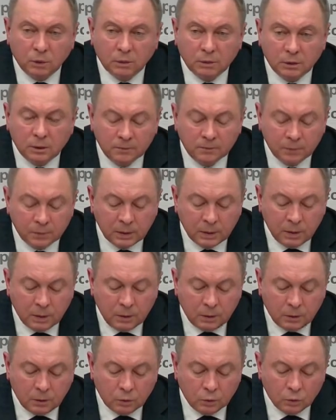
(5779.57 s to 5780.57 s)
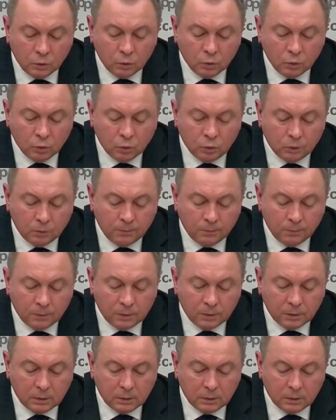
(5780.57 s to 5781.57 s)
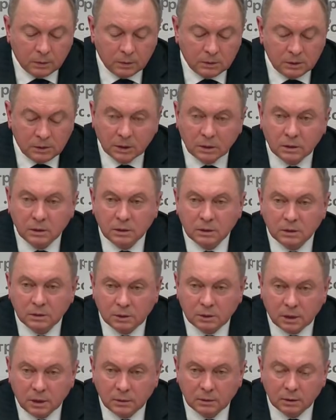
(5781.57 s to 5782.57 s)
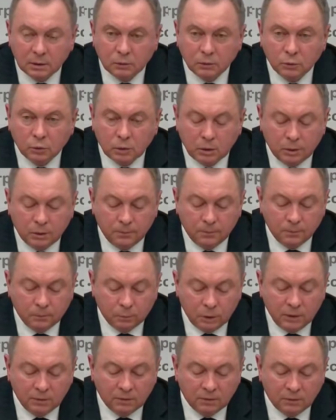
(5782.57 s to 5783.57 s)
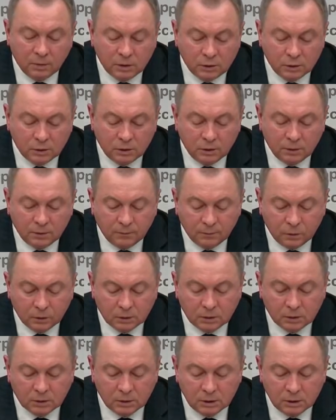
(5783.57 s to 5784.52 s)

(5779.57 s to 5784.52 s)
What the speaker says: association to request the corresponding documents from the countries that